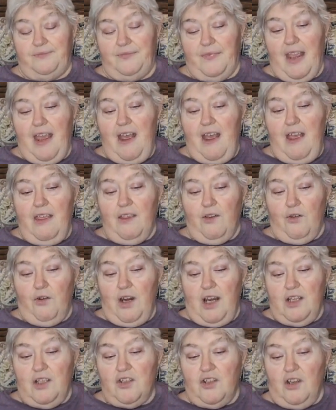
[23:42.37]
The
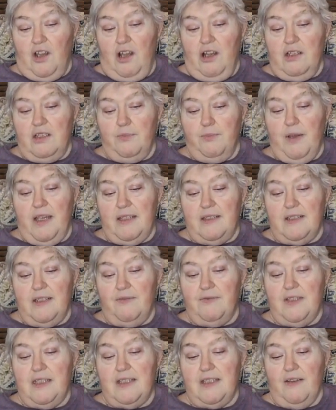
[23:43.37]
crash caused about
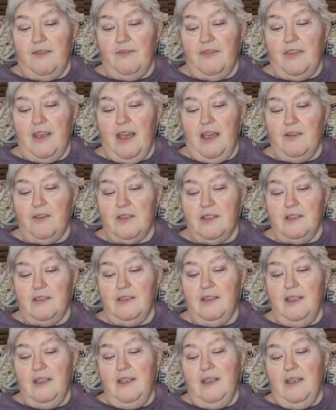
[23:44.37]

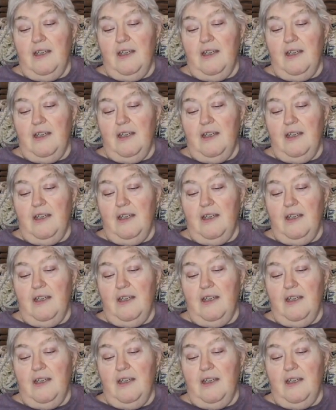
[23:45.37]
77,000